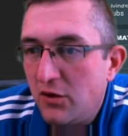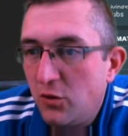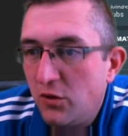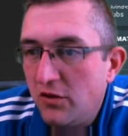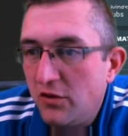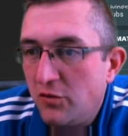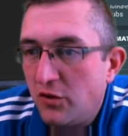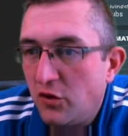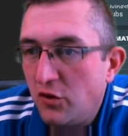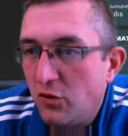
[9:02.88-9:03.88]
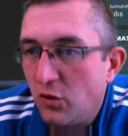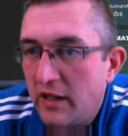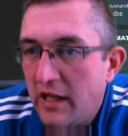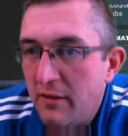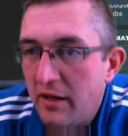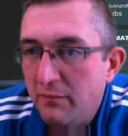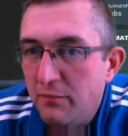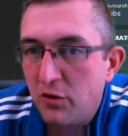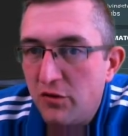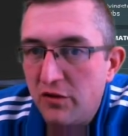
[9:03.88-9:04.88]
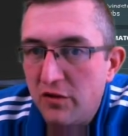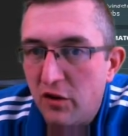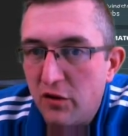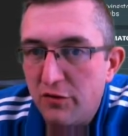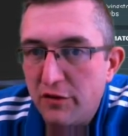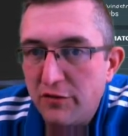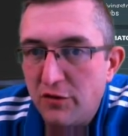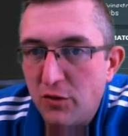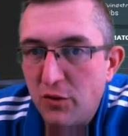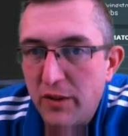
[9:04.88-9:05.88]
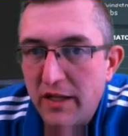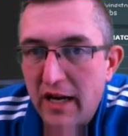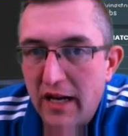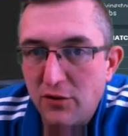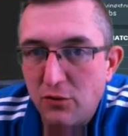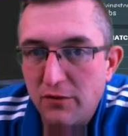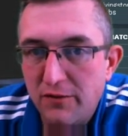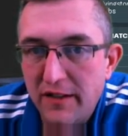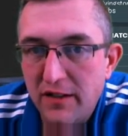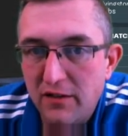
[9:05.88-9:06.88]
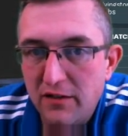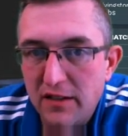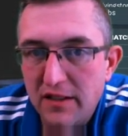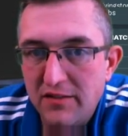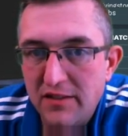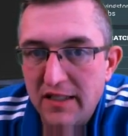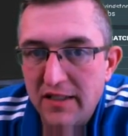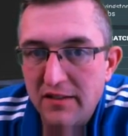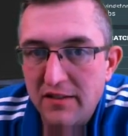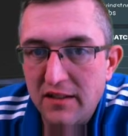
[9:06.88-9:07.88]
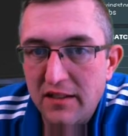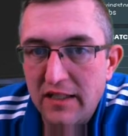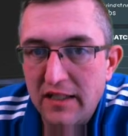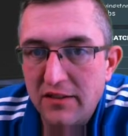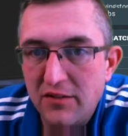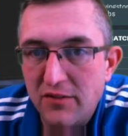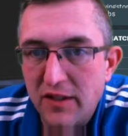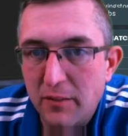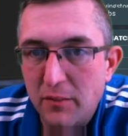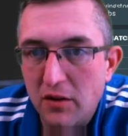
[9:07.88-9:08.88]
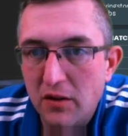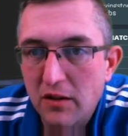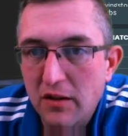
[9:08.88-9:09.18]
Gould, who's a good goalkeeper, but on 300 quid a week, I don't feel that he's needed, and he is available